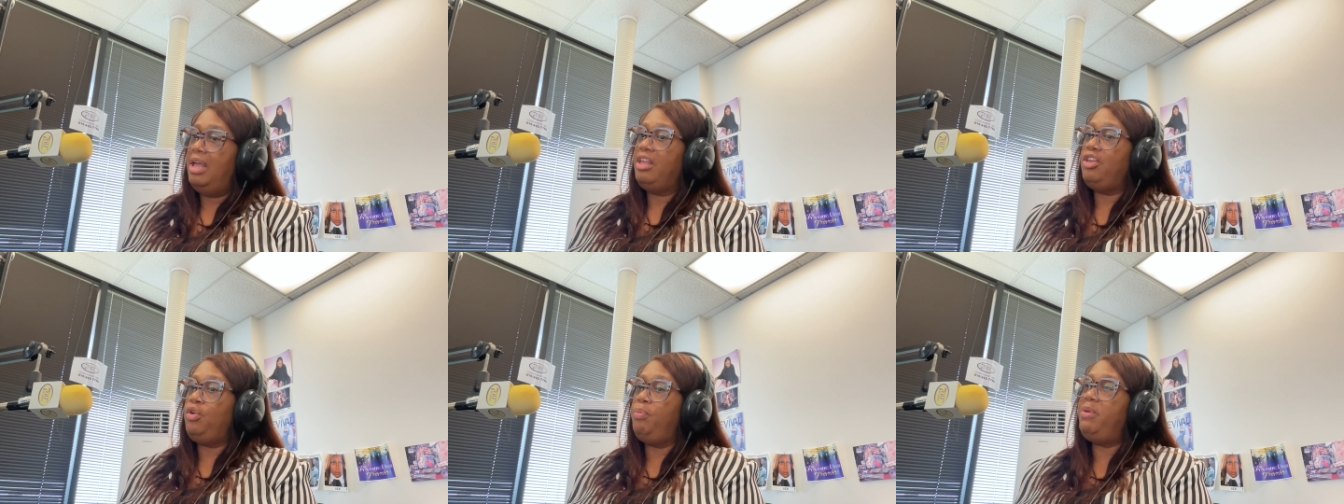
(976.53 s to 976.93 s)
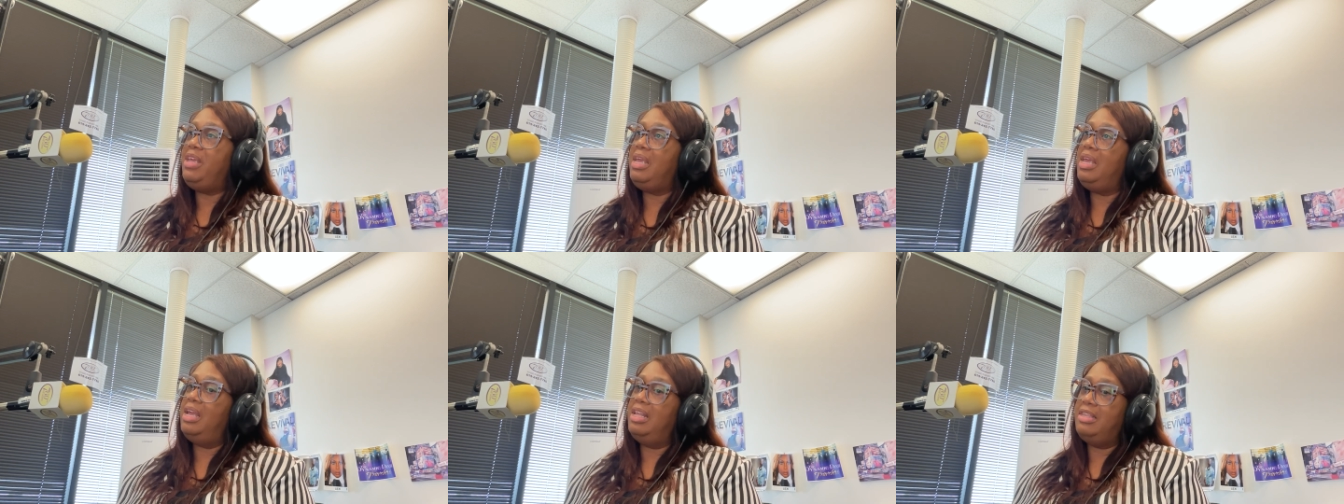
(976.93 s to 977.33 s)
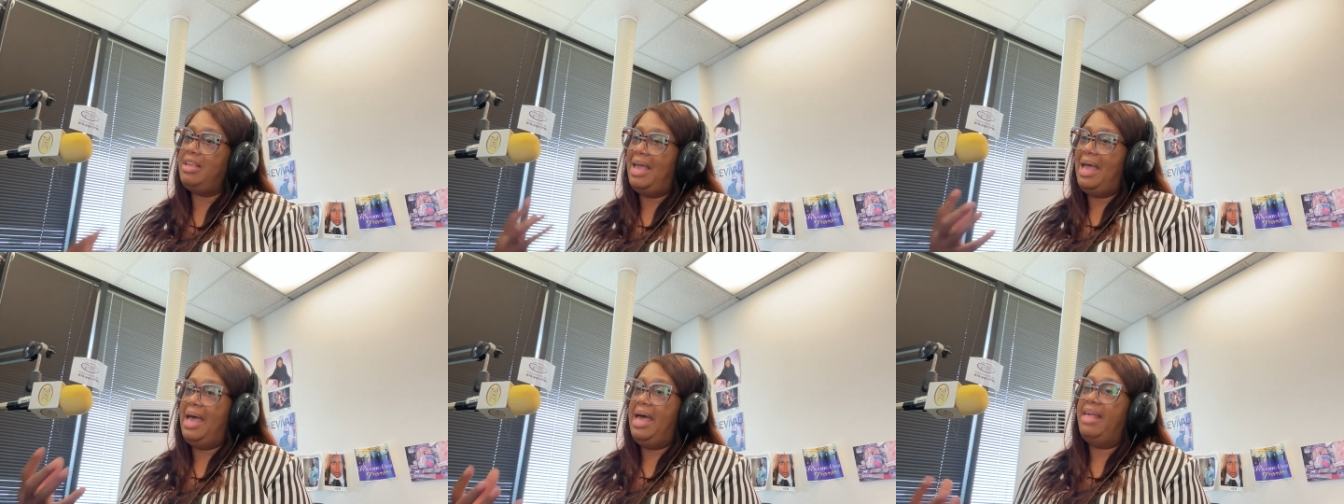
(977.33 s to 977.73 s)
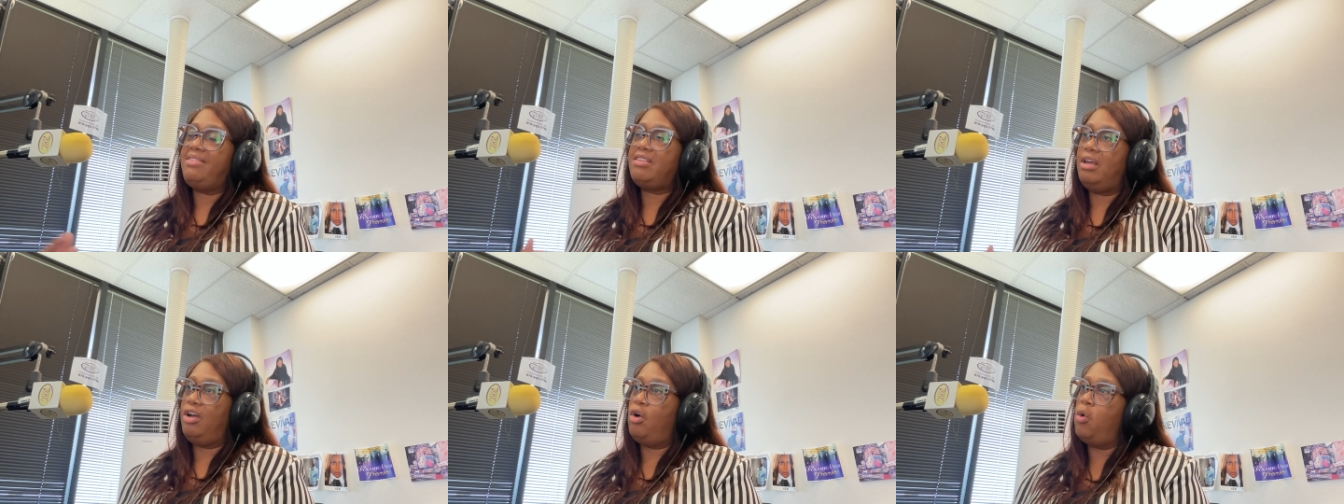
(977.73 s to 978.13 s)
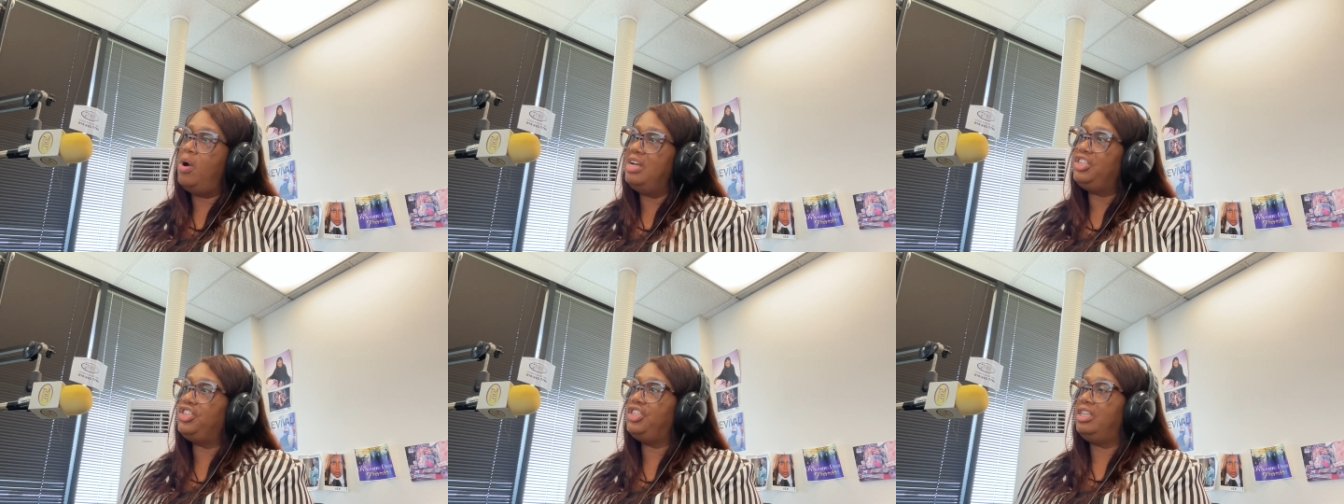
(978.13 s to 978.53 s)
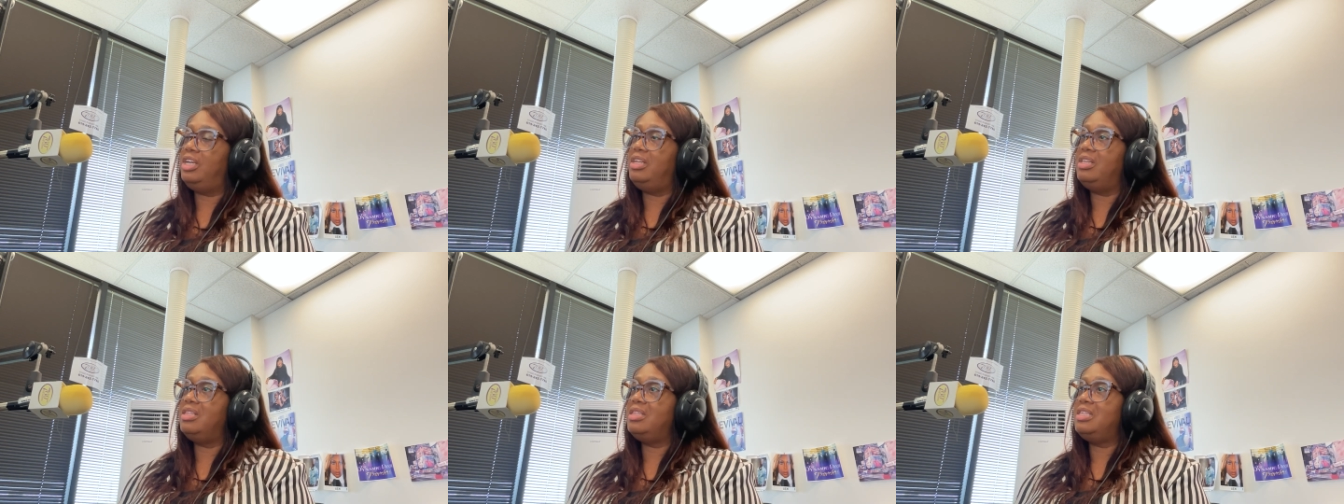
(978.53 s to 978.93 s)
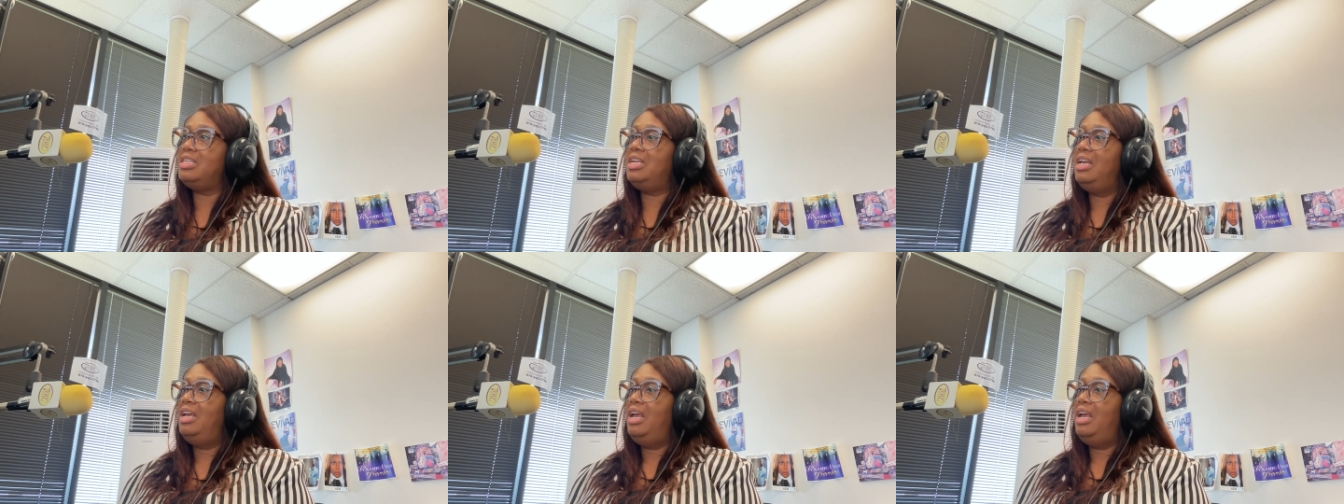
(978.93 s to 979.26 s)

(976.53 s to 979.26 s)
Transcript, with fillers: you begin to ask questions